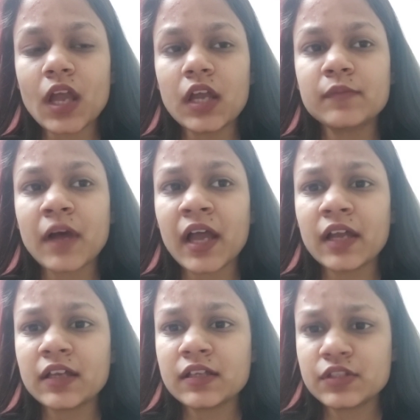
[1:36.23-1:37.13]
in
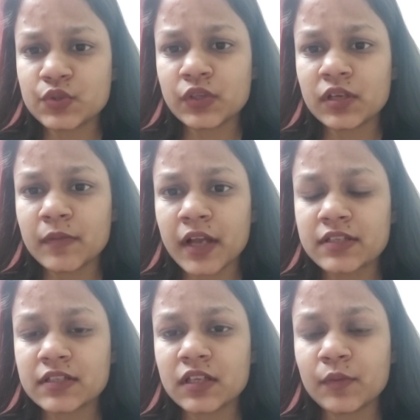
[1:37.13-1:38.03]
my junior
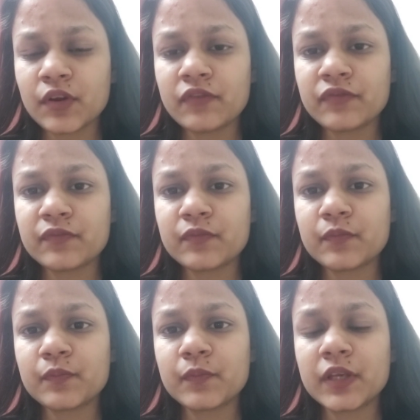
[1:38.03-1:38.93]
batch, the number of
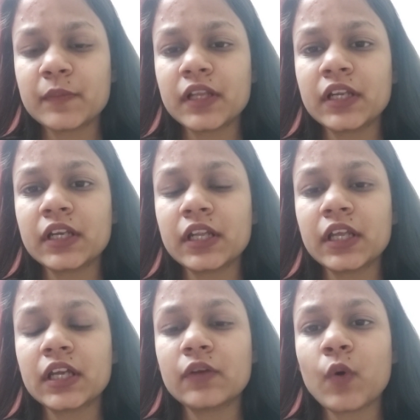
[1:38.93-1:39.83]
people
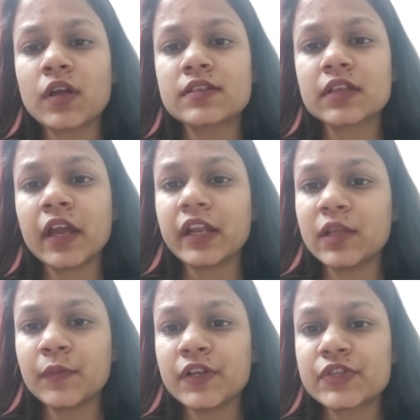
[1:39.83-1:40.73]
intake was
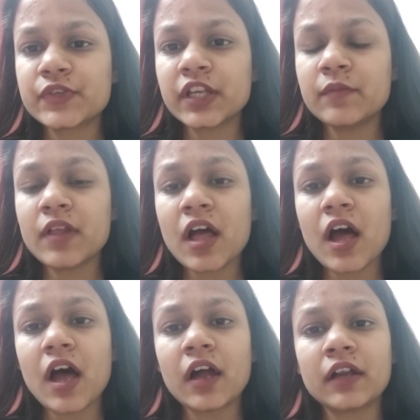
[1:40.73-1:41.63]
80 per stream,
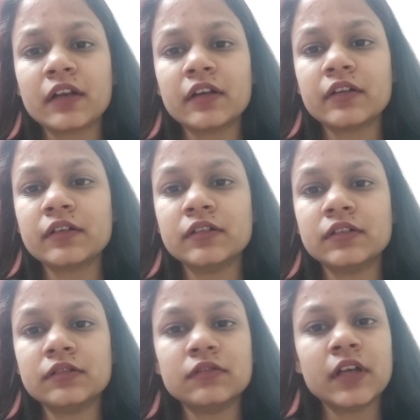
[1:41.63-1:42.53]
and
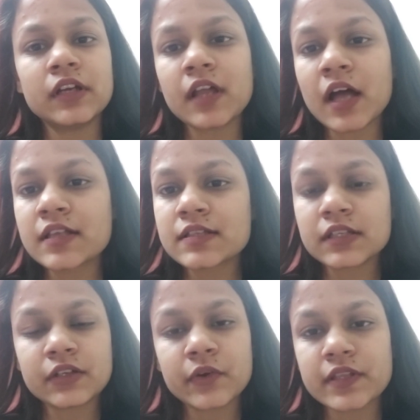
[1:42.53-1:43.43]
it has
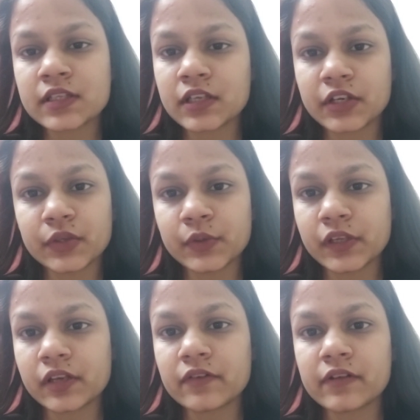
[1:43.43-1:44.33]
increasing year to
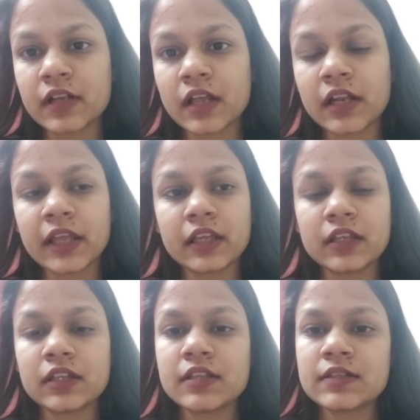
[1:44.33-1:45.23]
year. Like
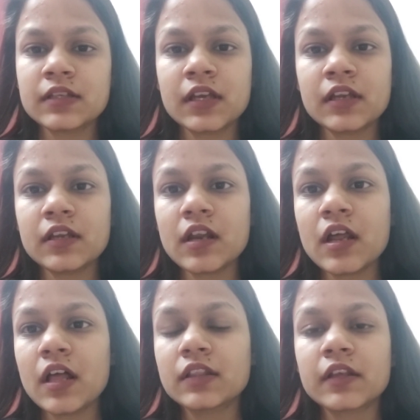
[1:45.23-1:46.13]
in this year,
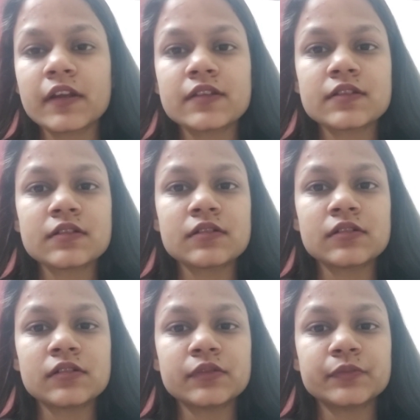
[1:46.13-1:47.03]
there is
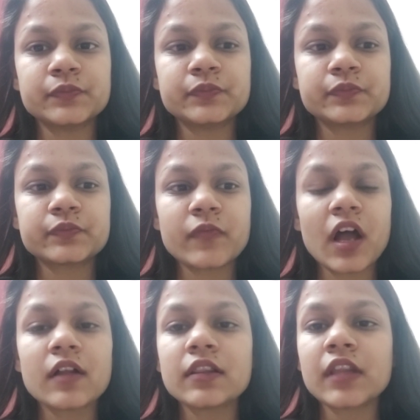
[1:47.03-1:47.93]
an
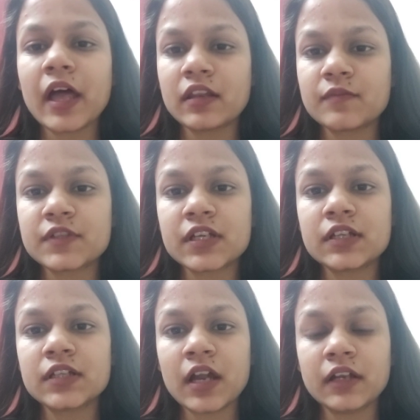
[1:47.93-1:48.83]

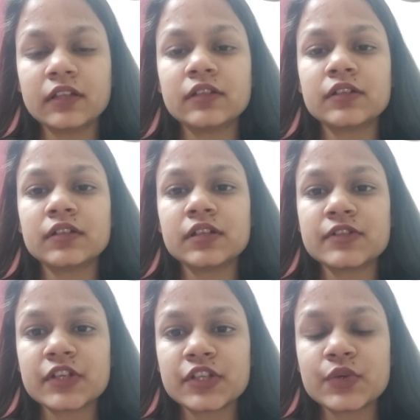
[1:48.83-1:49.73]
update that the
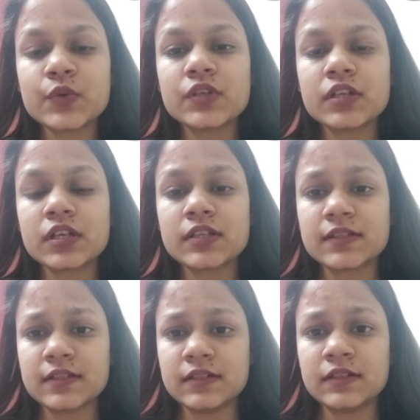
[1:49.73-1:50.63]
institute is